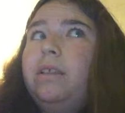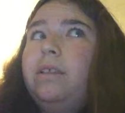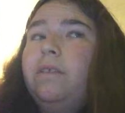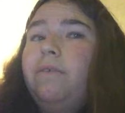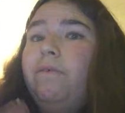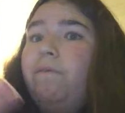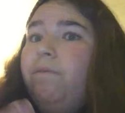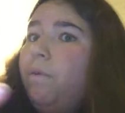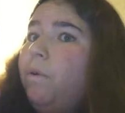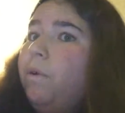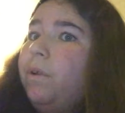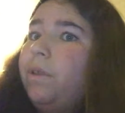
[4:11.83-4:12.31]
the
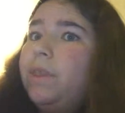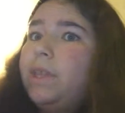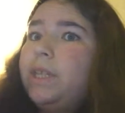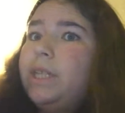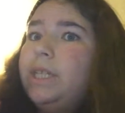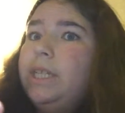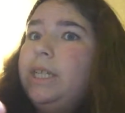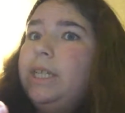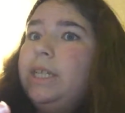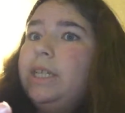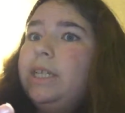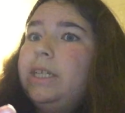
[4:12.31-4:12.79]
4th
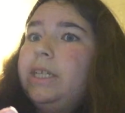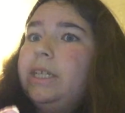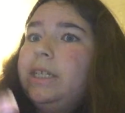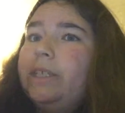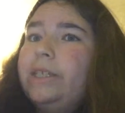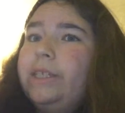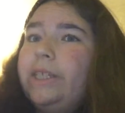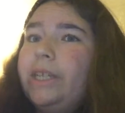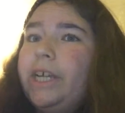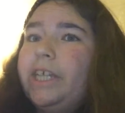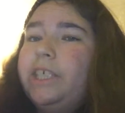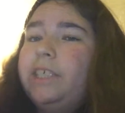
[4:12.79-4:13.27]

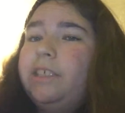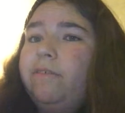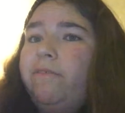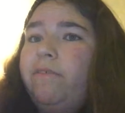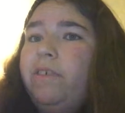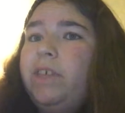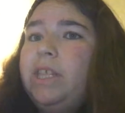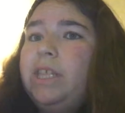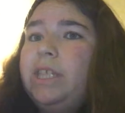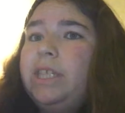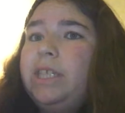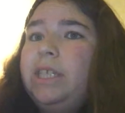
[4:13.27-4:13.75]
season /
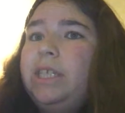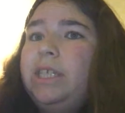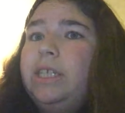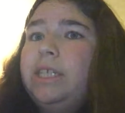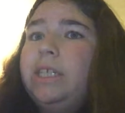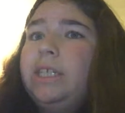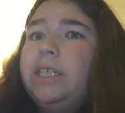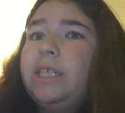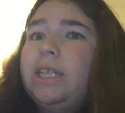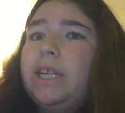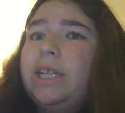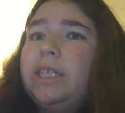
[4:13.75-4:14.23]
5th
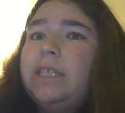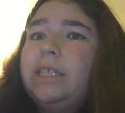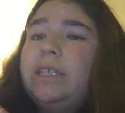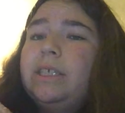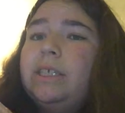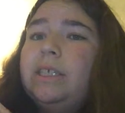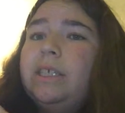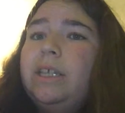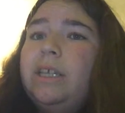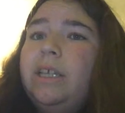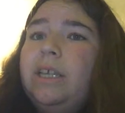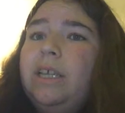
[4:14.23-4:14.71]
season, and
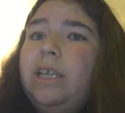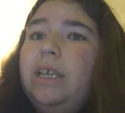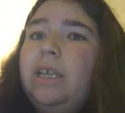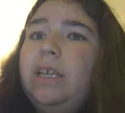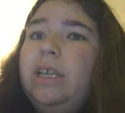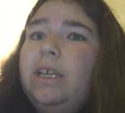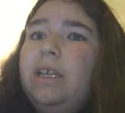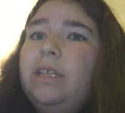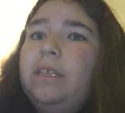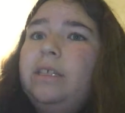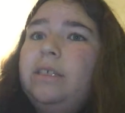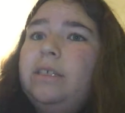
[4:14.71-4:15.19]
that's
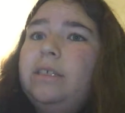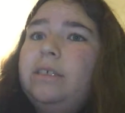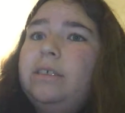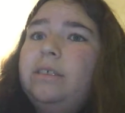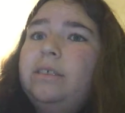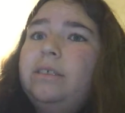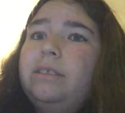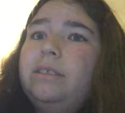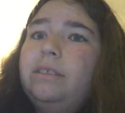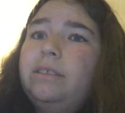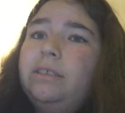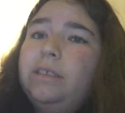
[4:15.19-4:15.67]

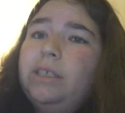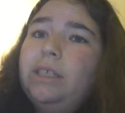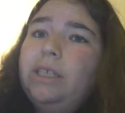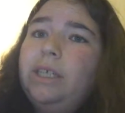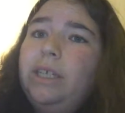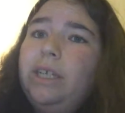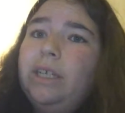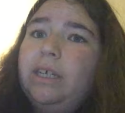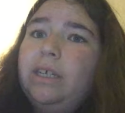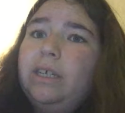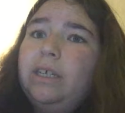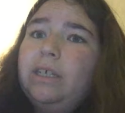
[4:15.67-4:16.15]
the
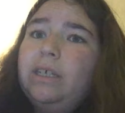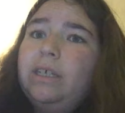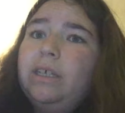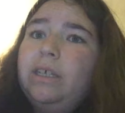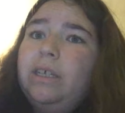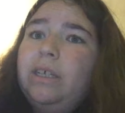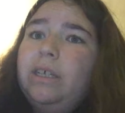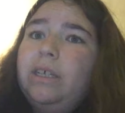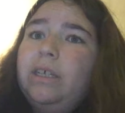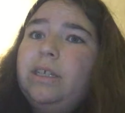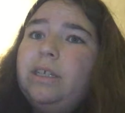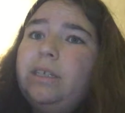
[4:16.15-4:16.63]
Zelena
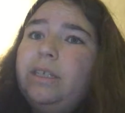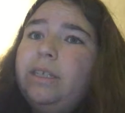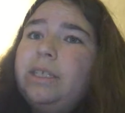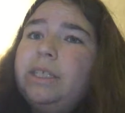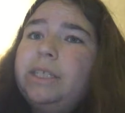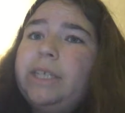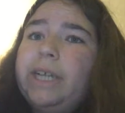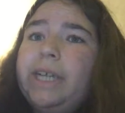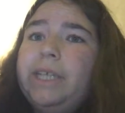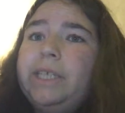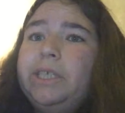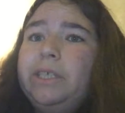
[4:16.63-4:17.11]

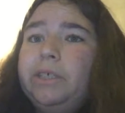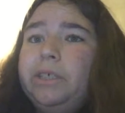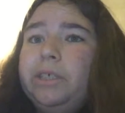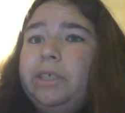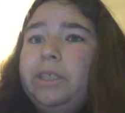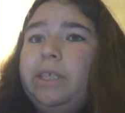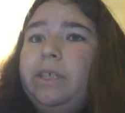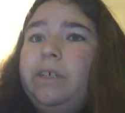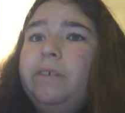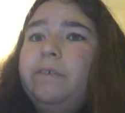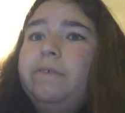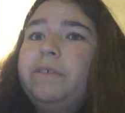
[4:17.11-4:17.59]
disguising
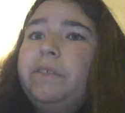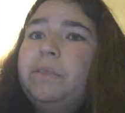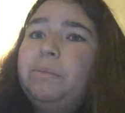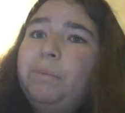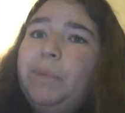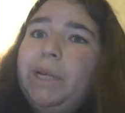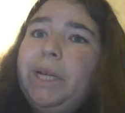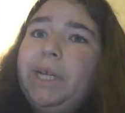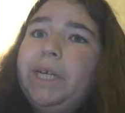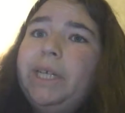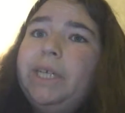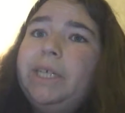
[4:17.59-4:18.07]
herself as
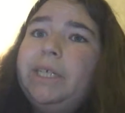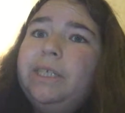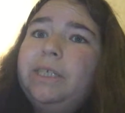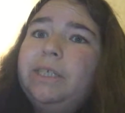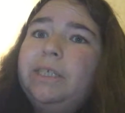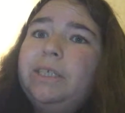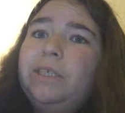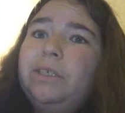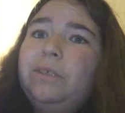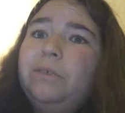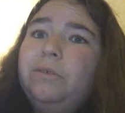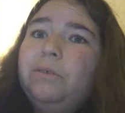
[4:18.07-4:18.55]

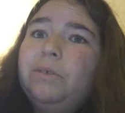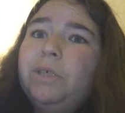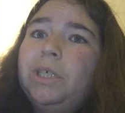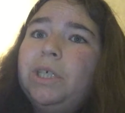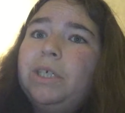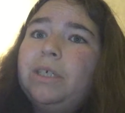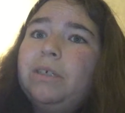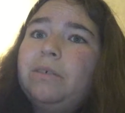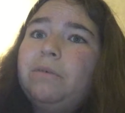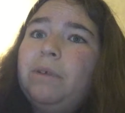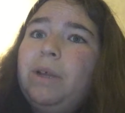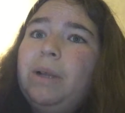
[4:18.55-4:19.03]
Marion to trick
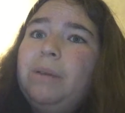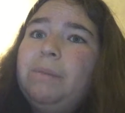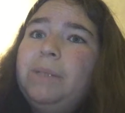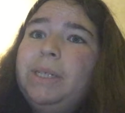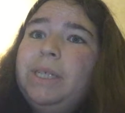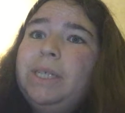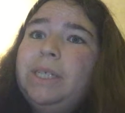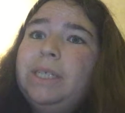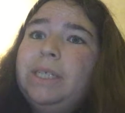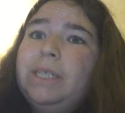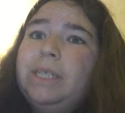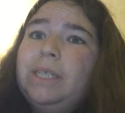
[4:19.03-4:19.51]

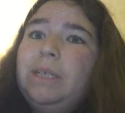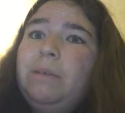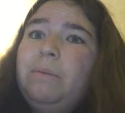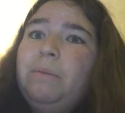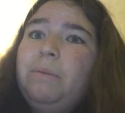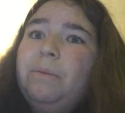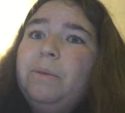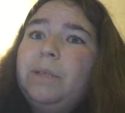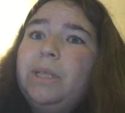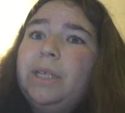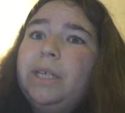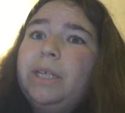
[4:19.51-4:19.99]
Robin into
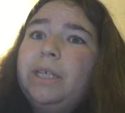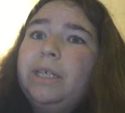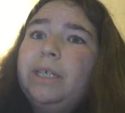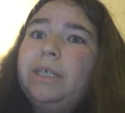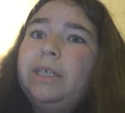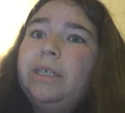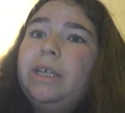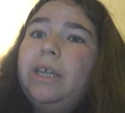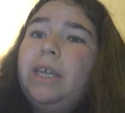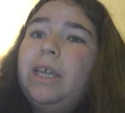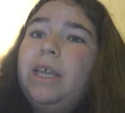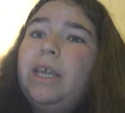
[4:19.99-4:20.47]
sleeping with
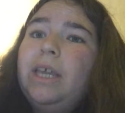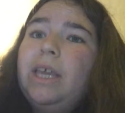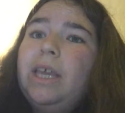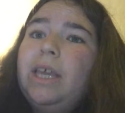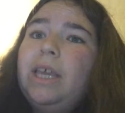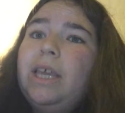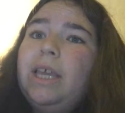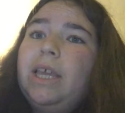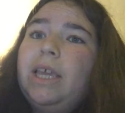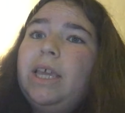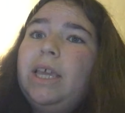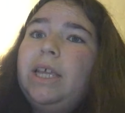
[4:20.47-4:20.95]
her
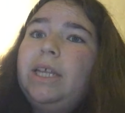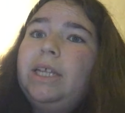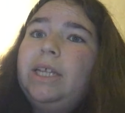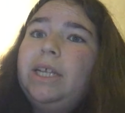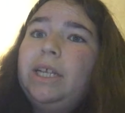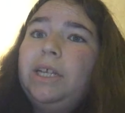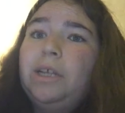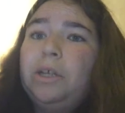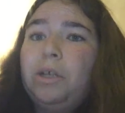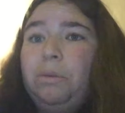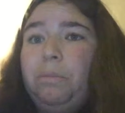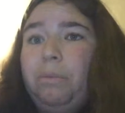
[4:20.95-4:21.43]
and
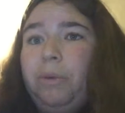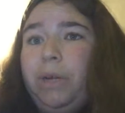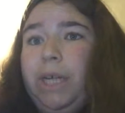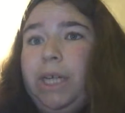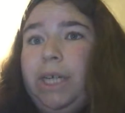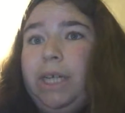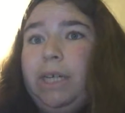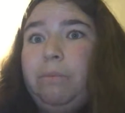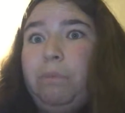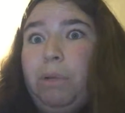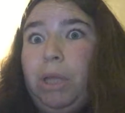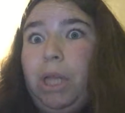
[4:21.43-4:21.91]
getting her
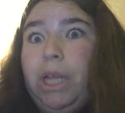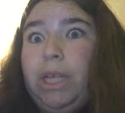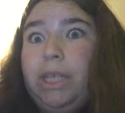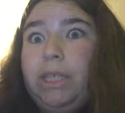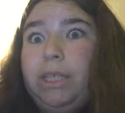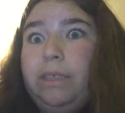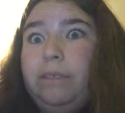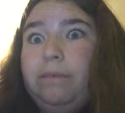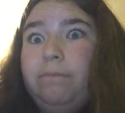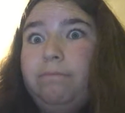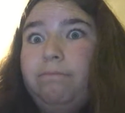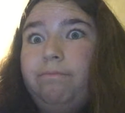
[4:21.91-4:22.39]
pregnant
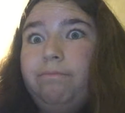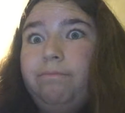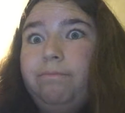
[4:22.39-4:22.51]
plot.